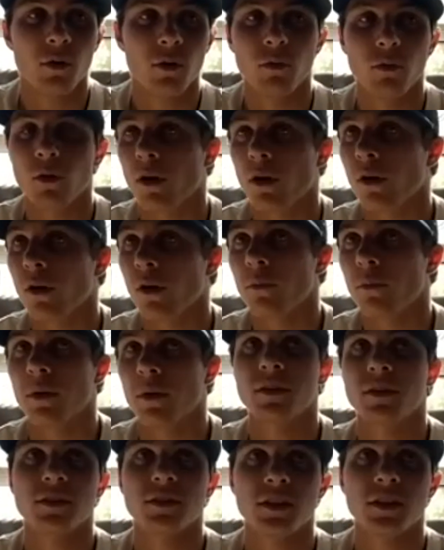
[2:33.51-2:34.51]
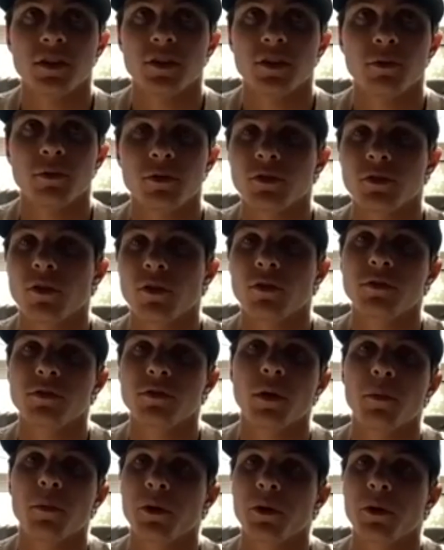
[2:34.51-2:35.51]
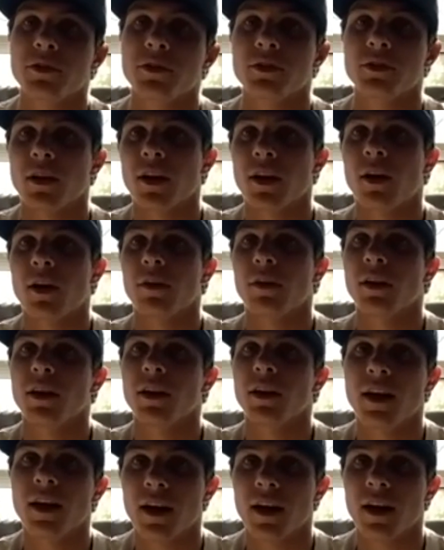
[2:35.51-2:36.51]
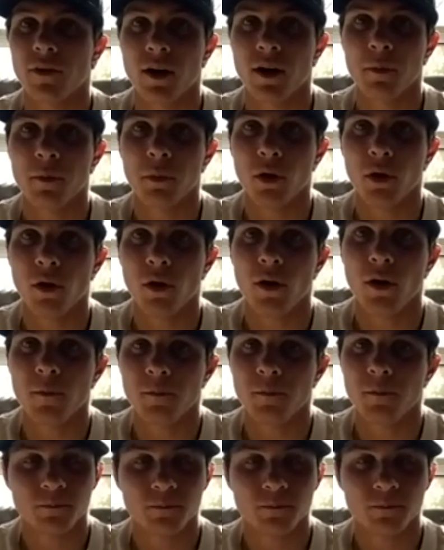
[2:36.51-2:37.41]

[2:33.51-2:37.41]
Well, my sinker was always my pitch that I needed that ground ball.